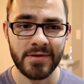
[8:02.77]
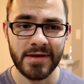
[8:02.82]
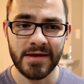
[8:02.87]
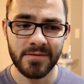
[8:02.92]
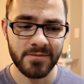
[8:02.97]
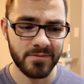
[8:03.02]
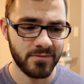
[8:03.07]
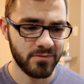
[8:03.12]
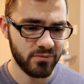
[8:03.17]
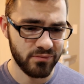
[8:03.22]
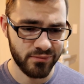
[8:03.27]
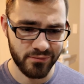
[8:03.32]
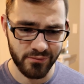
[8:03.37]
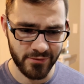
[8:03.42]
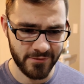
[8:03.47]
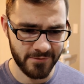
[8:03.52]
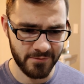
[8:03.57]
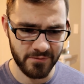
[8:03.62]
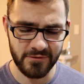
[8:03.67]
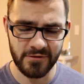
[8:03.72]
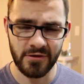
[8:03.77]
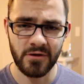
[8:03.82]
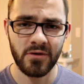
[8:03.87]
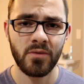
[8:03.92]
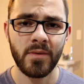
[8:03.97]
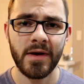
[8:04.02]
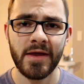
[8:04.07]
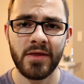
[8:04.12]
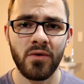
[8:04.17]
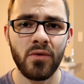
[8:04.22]
he took
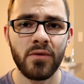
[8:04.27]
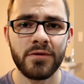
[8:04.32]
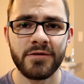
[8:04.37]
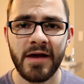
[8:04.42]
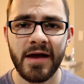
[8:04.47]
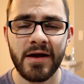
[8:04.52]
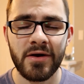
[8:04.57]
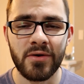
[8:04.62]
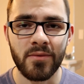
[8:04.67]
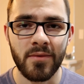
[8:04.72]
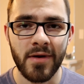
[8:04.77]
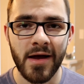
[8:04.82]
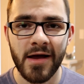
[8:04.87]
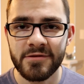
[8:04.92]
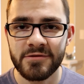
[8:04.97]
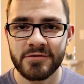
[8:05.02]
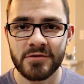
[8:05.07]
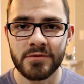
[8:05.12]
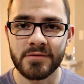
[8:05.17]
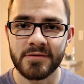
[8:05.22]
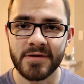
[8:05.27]
away the whole entire roster.